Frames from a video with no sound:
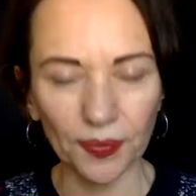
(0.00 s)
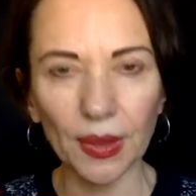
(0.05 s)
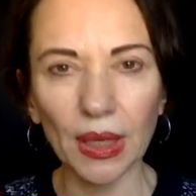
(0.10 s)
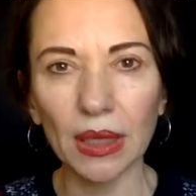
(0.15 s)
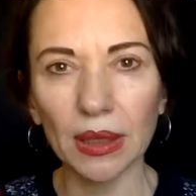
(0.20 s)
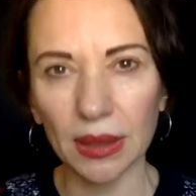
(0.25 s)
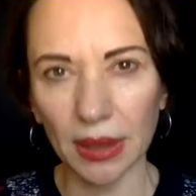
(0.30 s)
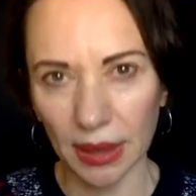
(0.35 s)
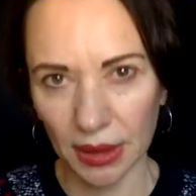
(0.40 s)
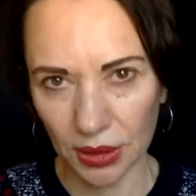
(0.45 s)

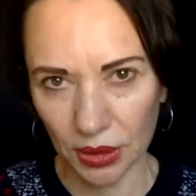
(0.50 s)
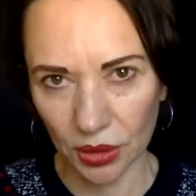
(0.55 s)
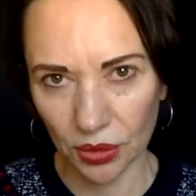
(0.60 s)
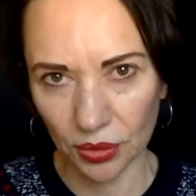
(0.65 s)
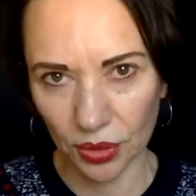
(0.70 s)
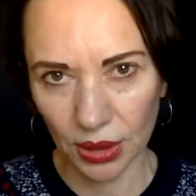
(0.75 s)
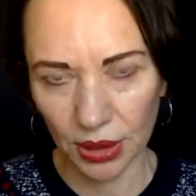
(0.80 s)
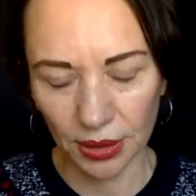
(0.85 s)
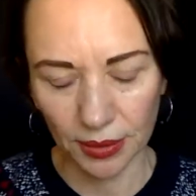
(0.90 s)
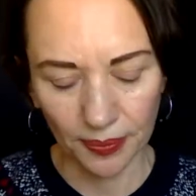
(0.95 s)
light
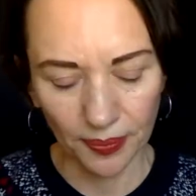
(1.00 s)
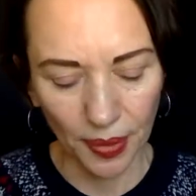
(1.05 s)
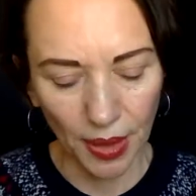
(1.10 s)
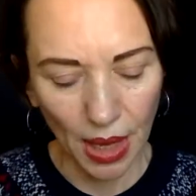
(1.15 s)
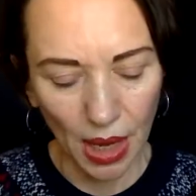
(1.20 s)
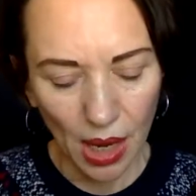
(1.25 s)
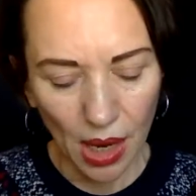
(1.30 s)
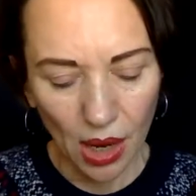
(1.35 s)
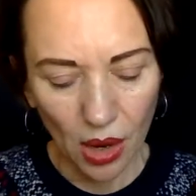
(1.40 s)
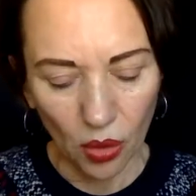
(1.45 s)
green.
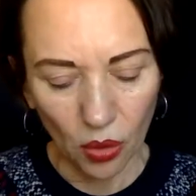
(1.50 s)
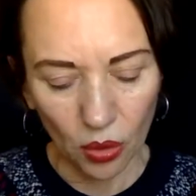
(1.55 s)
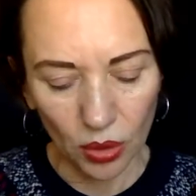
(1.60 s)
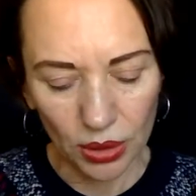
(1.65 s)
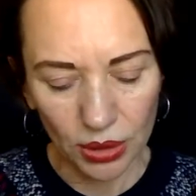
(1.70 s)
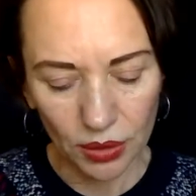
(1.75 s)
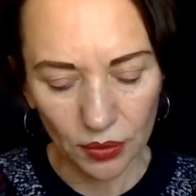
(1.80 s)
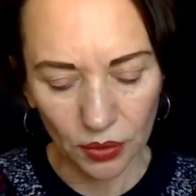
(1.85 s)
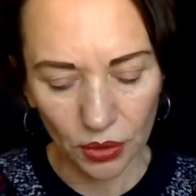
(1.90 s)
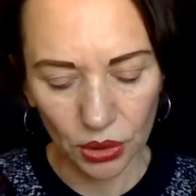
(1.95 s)

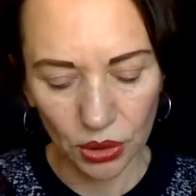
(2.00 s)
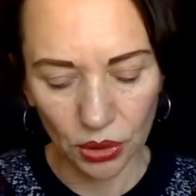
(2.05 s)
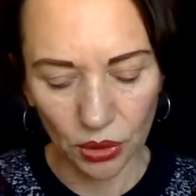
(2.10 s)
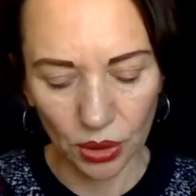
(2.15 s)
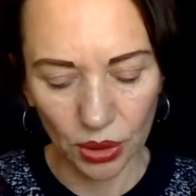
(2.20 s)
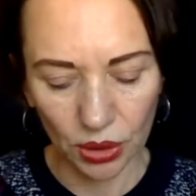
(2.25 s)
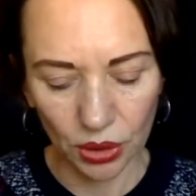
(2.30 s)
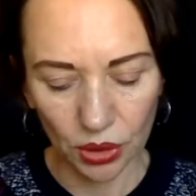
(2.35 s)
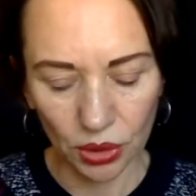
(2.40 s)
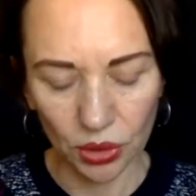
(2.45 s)
Also, what you
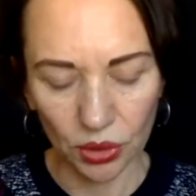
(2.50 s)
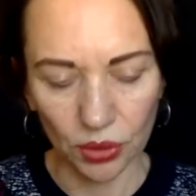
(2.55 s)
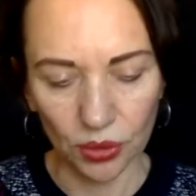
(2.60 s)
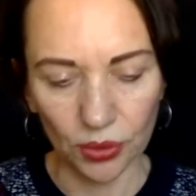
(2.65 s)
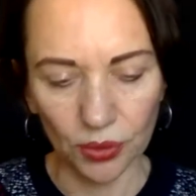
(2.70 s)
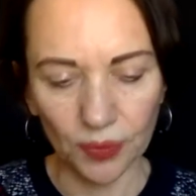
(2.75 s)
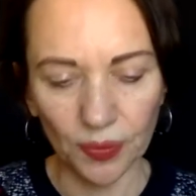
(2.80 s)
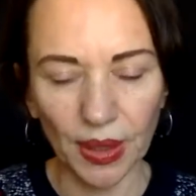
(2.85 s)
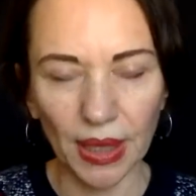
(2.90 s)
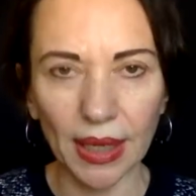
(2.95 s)
can
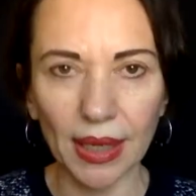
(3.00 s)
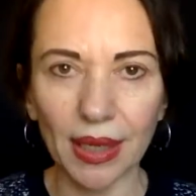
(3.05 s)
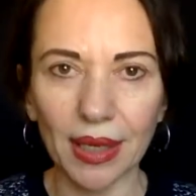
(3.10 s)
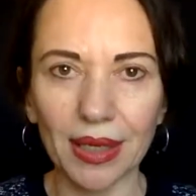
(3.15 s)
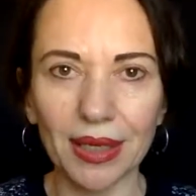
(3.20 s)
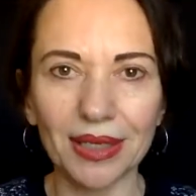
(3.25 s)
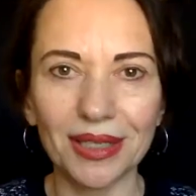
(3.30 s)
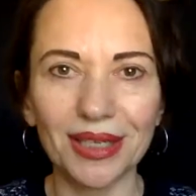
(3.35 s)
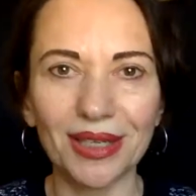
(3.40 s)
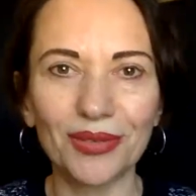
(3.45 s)
do,
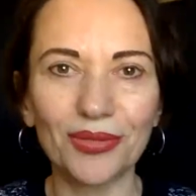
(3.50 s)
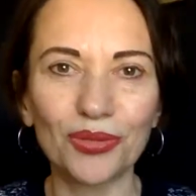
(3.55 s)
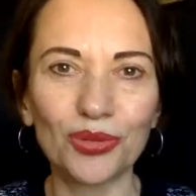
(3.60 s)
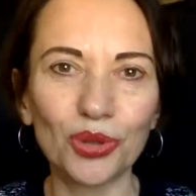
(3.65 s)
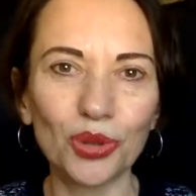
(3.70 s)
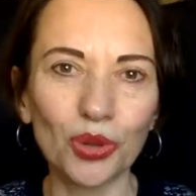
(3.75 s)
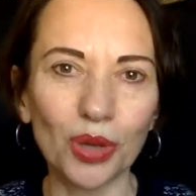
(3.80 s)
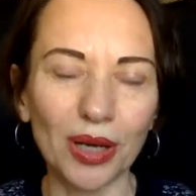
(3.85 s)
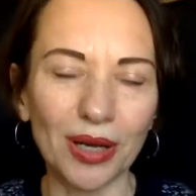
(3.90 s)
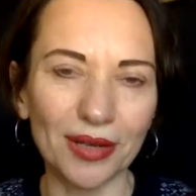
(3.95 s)
again, if
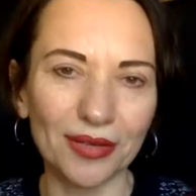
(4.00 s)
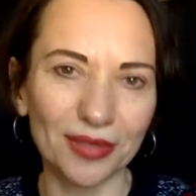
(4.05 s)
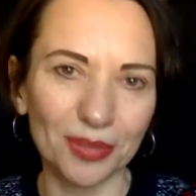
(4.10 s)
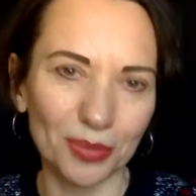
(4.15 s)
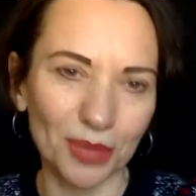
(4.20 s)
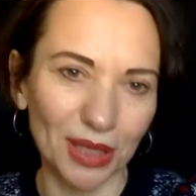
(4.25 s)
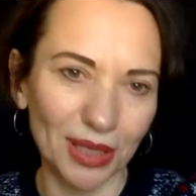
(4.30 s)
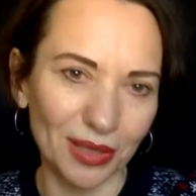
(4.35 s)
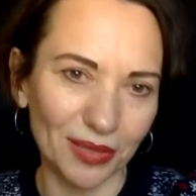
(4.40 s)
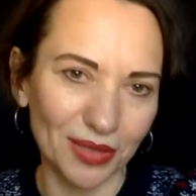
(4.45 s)
you are
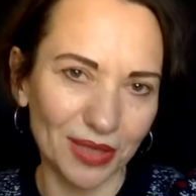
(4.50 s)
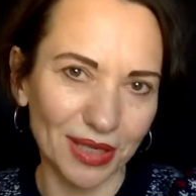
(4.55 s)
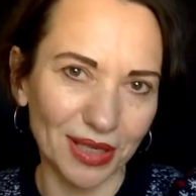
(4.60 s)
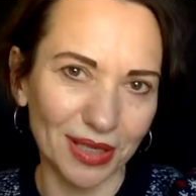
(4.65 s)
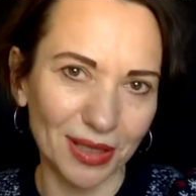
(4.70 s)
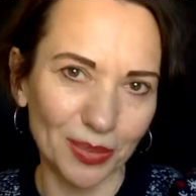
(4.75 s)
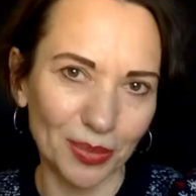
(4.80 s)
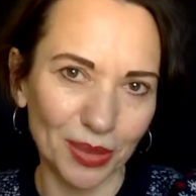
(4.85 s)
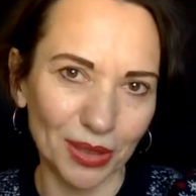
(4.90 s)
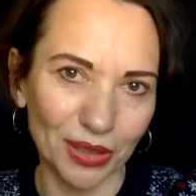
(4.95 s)
familiar with
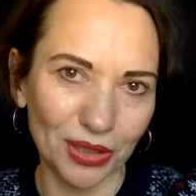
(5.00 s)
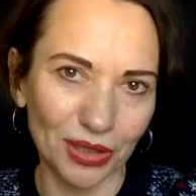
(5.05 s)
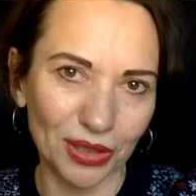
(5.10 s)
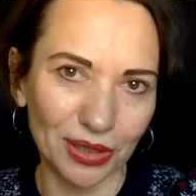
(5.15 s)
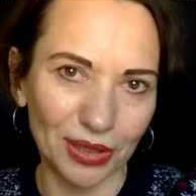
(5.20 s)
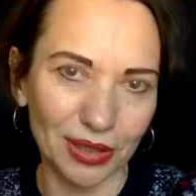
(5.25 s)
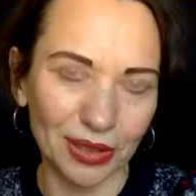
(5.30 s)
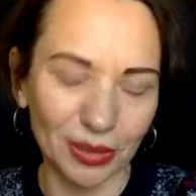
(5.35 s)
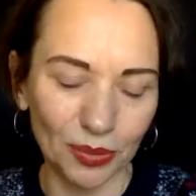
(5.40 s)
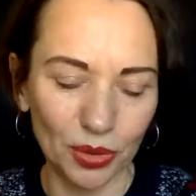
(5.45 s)
Colourpuncture a
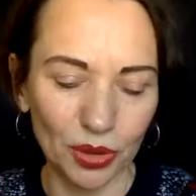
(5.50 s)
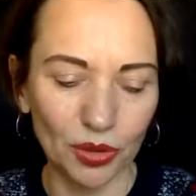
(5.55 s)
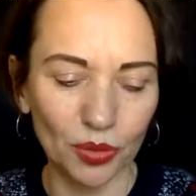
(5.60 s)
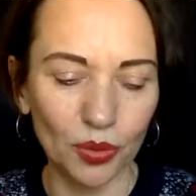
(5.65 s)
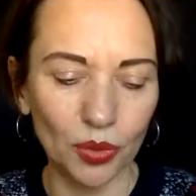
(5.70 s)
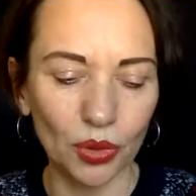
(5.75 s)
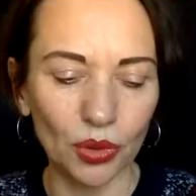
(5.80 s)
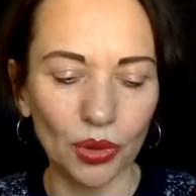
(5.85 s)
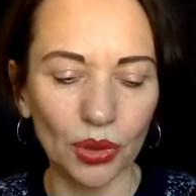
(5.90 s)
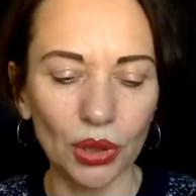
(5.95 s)
little bit
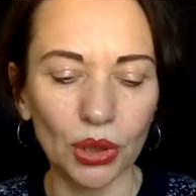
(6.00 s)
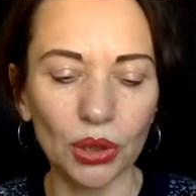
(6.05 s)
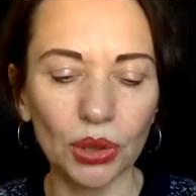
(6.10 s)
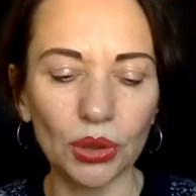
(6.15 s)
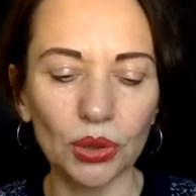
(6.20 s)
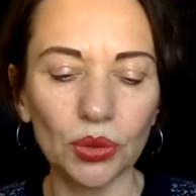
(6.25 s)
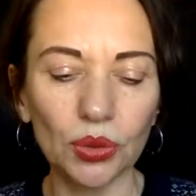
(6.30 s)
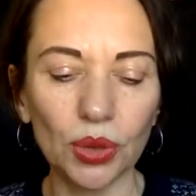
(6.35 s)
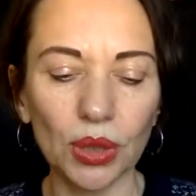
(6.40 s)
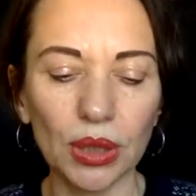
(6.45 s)
more,
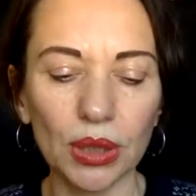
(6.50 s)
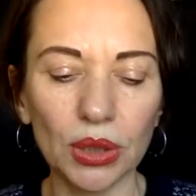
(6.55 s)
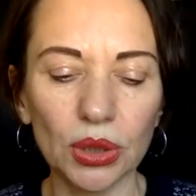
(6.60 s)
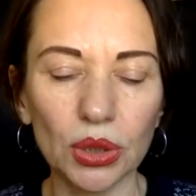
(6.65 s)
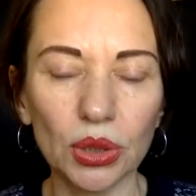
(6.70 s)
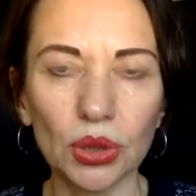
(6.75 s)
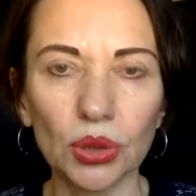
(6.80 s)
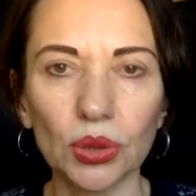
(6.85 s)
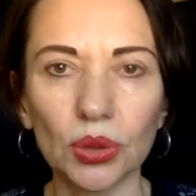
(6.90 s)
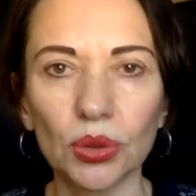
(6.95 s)
you can
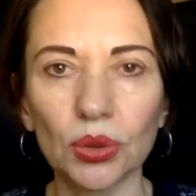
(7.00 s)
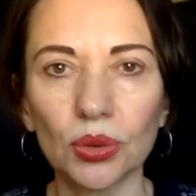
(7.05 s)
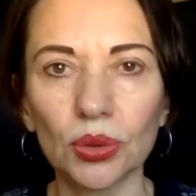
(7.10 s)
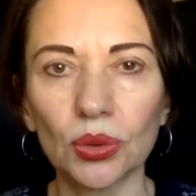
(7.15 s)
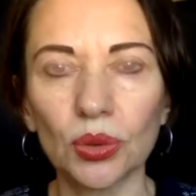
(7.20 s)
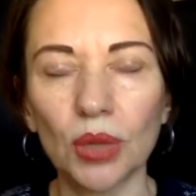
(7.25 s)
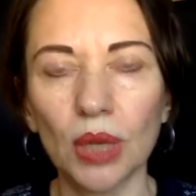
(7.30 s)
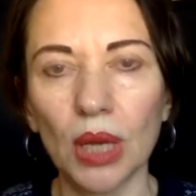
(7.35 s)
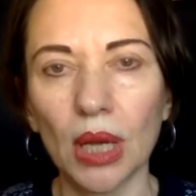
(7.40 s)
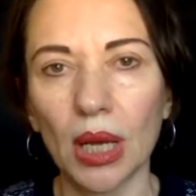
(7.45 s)

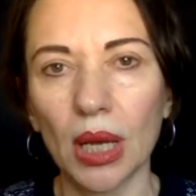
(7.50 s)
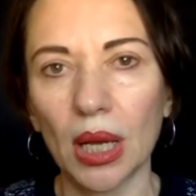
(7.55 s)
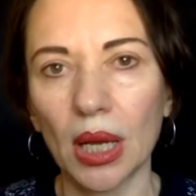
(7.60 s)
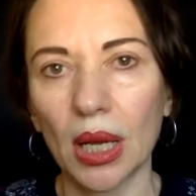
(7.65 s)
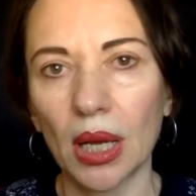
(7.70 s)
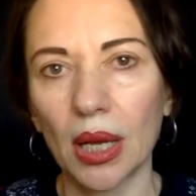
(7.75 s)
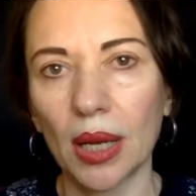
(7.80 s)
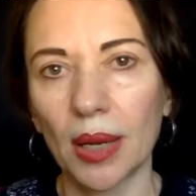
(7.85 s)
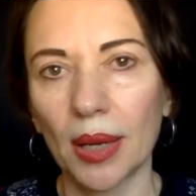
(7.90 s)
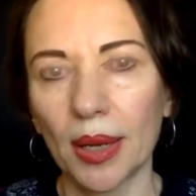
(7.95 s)
do
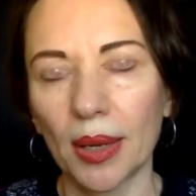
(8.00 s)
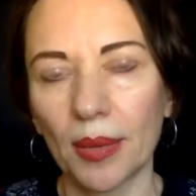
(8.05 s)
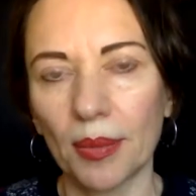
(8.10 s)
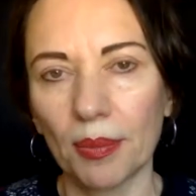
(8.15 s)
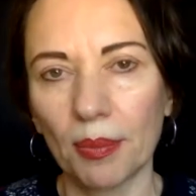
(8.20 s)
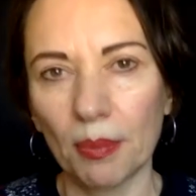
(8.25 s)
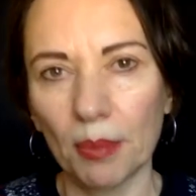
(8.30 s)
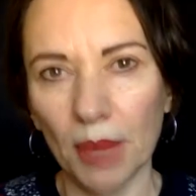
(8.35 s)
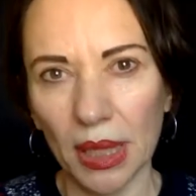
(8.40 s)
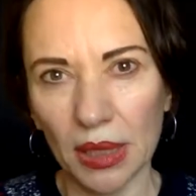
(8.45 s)

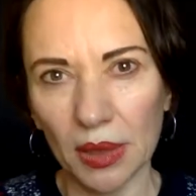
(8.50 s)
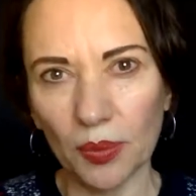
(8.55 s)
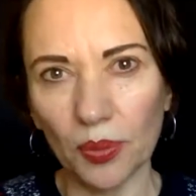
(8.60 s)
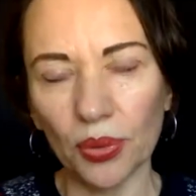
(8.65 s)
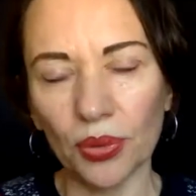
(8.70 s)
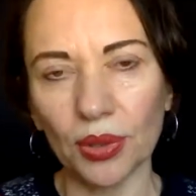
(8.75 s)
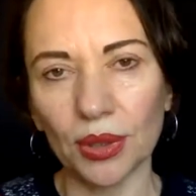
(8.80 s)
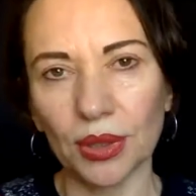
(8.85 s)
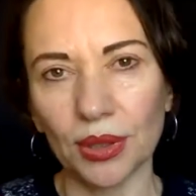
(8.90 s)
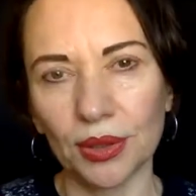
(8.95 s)
many
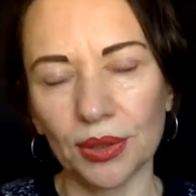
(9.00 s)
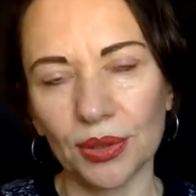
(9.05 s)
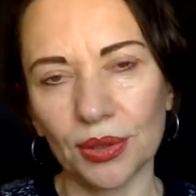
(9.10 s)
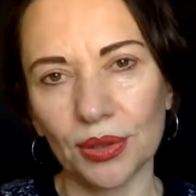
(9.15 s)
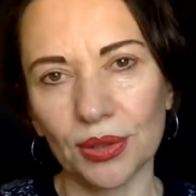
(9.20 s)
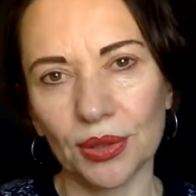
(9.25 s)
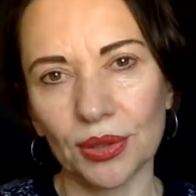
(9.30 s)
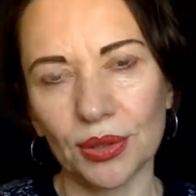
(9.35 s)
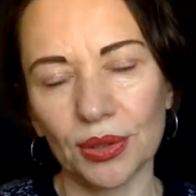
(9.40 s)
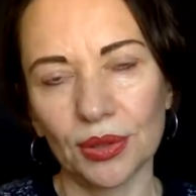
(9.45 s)

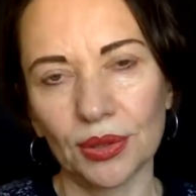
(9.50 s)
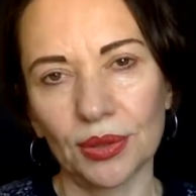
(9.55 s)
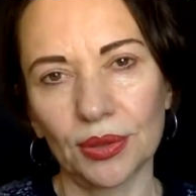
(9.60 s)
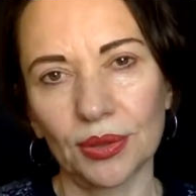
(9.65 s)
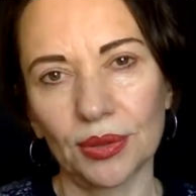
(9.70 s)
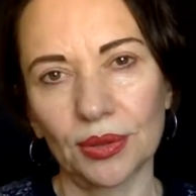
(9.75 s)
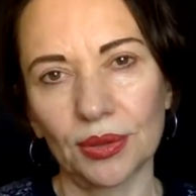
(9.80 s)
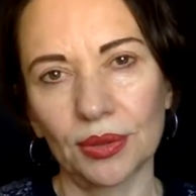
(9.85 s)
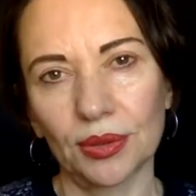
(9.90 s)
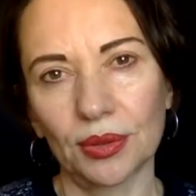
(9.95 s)
points
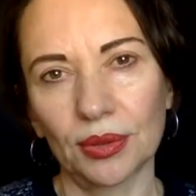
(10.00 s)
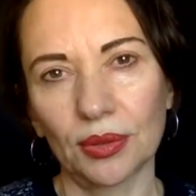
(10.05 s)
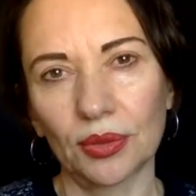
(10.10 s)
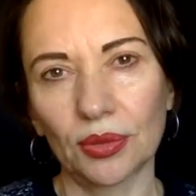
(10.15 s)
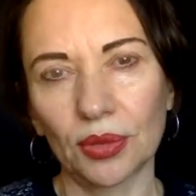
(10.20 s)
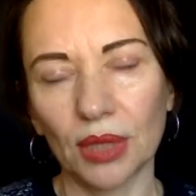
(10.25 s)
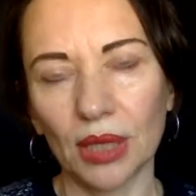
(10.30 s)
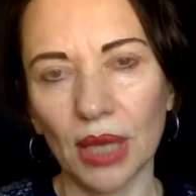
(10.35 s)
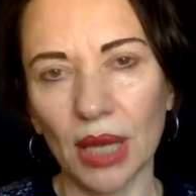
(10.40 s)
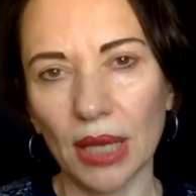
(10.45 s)

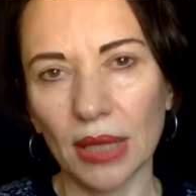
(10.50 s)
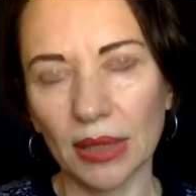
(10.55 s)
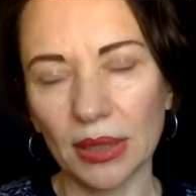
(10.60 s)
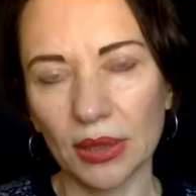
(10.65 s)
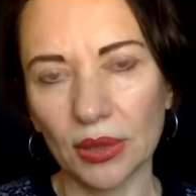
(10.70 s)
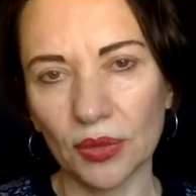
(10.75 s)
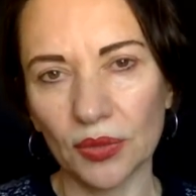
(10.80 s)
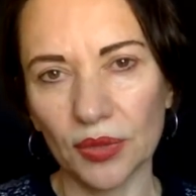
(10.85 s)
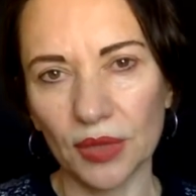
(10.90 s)
regardless of